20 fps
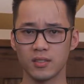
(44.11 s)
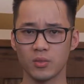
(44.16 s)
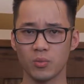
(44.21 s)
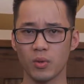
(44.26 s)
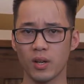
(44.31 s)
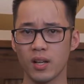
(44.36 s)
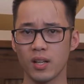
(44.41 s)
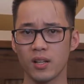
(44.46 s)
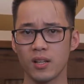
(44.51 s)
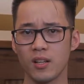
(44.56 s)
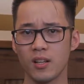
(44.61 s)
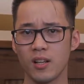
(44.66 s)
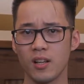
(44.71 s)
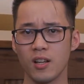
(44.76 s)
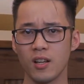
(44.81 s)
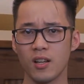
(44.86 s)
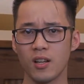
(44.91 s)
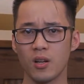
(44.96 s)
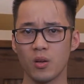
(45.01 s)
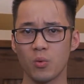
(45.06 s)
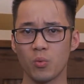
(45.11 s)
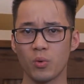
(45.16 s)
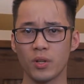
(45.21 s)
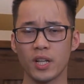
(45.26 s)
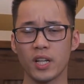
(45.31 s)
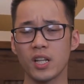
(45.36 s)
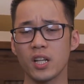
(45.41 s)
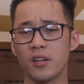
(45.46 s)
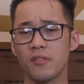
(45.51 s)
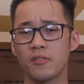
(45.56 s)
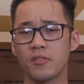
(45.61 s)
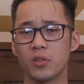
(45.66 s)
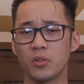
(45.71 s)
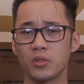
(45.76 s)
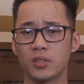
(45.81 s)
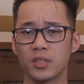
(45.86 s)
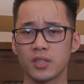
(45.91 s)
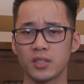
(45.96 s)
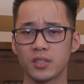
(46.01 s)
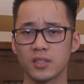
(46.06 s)
Well, what I have
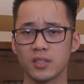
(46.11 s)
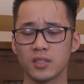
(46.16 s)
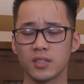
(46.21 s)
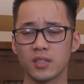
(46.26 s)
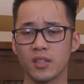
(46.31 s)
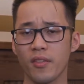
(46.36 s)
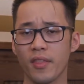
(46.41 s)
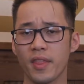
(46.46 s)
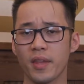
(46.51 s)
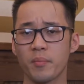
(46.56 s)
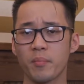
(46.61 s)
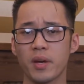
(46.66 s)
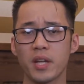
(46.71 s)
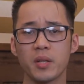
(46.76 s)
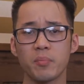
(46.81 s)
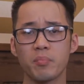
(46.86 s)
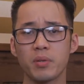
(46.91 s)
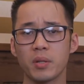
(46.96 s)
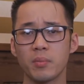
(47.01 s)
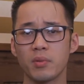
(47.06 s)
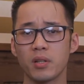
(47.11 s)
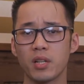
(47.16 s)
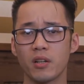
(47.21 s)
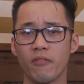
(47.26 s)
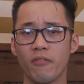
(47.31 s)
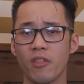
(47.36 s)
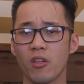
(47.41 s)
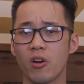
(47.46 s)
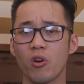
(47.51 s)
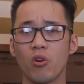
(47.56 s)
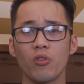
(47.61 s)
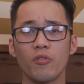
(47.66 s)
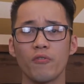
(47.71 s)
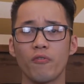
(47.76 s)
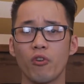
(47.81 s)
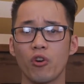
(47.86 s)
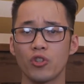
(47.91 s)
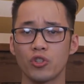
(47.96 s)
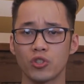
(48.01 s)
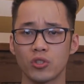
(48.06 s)
noticed is that many people have their own
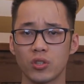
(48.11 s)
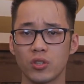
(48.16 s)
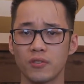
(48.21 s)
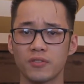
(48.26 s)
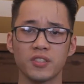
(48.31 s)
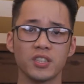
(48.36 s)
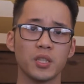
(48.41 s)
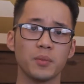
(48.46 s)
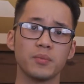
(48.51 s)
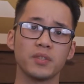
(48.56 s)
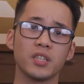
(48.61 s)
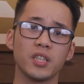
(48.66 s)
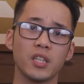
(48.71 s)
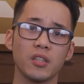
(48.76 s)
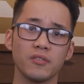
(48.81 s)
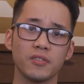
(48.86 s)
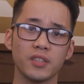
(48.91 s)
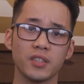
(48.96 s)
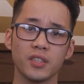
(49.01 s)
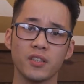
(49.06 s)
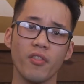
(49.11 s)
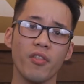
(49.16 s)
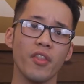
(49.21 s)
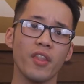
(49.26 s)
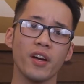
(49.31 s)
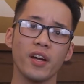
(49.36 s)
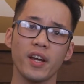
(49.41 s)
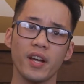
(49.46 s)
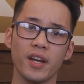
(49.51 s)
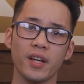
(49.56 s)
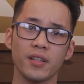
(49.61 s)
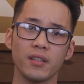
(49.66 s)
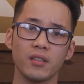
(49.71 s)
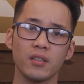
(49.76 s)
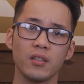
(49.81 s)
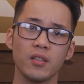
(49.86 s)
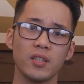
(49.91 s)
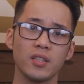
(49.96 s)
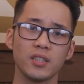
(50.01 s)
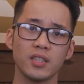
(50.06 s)
version of themselves in their head.
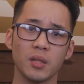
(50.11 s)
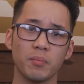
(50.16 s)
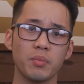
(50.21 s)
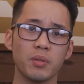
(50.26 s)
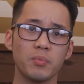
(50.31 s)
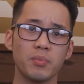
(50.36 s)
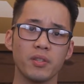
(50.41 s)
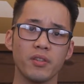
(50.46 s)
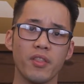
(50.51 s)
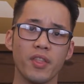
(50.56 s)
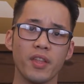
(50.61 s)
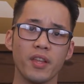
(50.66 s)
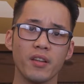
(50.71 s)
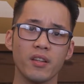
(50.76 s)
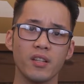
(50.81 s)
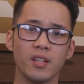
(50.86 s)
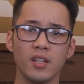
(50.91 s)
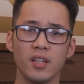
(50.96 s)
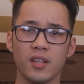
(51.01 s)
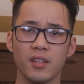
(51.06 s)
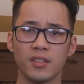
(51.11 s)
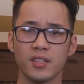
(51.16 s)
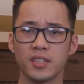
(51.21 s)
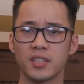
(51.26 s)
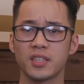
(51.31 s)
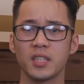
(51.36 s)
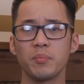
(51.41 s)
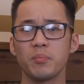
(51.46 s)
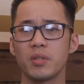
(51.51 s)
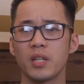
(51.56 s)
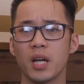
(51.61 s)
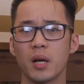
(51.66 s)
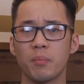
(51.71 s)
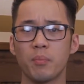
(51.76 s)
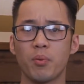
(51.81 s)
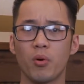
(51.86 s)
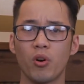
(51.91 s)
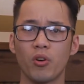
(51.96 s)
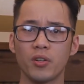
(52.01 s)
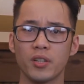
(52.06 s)
Some people think they simply are
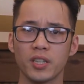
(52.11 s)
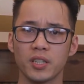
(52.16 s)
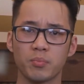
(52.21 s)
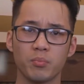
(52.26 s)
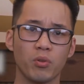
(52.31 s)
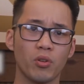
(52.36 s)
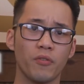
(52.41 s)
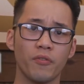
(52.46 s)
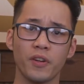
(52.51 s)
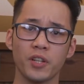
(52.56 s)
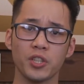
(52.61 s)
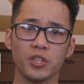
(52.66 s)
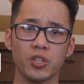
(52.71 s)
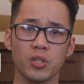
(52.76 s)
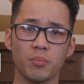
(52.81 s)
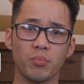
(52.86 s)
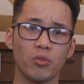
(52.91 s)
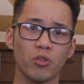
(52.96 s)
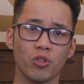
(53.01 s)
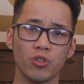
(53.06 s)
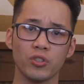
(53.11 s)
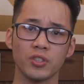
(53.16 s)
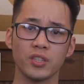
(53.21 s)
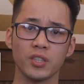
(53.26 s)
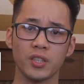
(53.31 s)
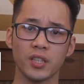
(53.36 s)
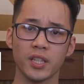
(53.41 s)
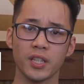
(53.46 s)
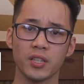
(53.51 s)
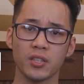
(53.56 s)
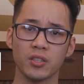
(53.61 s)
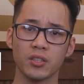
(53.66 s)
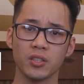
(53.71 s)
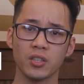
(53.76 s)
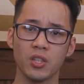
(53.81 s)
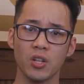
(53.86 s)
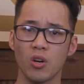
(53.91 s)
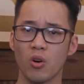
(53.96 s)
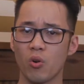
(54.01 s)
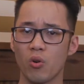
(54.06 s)
born as professional procrastinators,
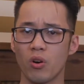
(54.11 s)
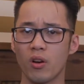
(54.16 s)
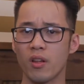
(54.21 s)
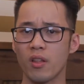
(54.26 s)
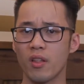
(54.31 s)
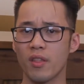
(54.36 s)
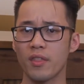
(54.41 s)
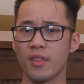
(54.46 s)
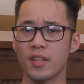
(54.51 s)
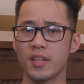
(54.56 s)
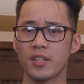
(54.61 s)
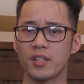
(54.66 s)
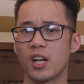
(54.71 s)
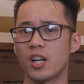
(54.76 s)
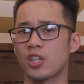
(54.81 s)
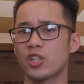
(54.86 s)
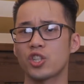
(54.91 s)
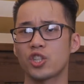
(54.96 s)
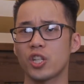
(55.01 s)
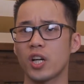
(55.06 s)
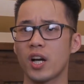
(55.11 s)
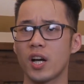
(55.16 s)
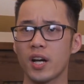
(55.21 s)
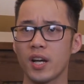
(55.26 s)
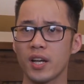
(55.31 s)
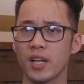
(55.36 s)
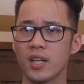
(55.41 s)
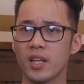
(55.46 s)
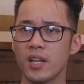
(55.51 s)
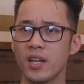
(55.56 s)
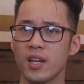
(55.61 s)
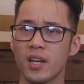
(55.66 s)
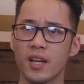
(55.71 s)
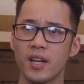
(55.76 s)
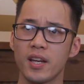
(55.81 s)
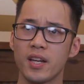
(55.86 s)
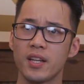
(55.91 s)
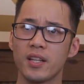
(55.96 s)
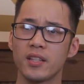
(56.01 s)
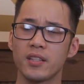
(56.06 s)
or they are shy
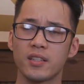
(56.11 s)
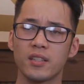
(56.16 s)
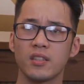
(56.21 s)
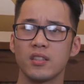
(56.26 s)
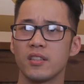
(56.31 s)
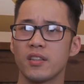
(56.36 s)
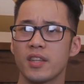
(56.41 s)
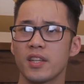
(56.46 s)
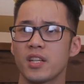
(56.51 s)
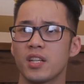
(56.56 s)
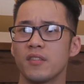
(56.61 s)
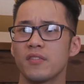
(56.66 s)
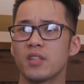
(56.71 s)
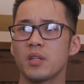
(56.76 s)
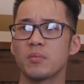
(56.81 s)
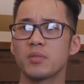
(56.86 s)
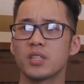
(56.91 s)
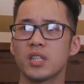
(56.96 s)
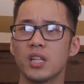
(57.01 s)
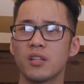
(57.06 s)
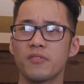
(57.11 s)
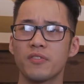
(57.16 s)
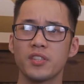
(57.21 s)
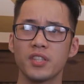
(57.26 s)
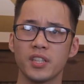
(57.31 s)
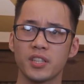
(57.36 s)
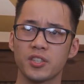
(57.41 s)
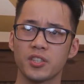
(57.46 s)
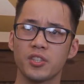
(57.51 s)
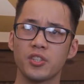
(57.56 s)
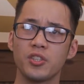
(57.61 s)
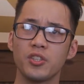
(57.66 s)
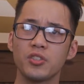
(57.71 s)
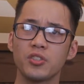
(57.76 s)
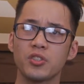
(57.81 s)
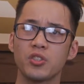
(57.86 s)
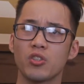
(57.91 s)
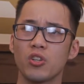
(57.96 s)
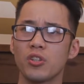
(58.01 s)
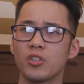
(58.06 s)
and they give themselves the excuse
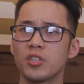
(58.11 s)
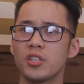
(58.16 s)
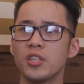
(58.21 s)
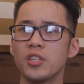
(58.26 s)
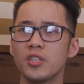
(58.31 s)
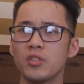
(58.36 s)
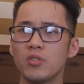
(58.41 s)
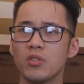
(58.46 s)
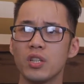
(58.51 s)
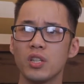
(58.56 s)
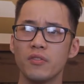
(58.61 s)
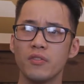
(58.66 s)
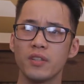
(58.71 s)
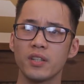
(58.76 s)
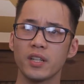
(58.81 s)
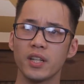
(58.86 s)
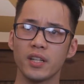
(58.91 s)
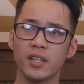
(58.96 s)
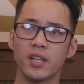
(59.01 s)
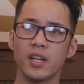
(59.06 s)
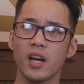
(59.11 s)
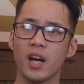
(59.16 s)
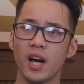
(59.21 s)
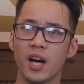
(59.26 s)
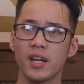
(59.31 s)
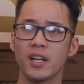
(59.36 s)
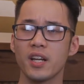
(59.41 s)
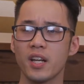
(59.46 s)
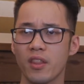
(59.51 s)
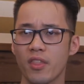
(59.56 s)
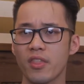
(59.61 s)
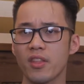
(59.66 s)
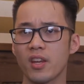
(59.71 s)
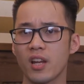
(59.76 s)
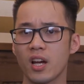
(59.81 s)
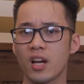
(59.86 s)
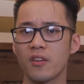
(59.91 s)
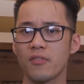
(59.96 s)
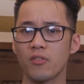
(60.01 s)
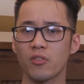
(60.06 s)
to continue living an unhealthy
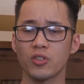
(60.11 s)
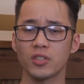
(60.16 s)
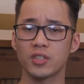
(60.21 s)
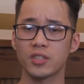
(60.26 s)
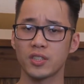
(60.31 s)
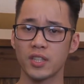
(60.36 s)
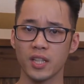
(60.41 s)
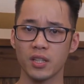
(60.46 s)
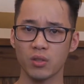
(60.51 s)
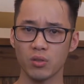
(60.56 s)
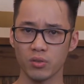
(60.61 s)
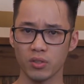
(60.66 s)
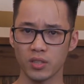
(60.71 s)
life or stick to